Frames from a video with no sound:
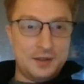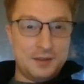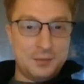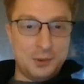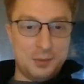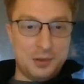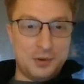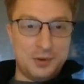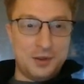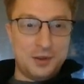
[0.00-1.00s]
Poor Bill.
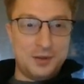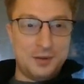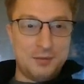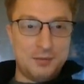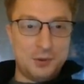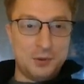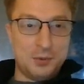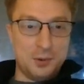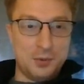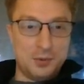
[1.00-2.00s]

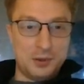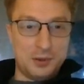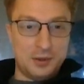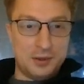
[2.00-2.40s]
Poor Bill.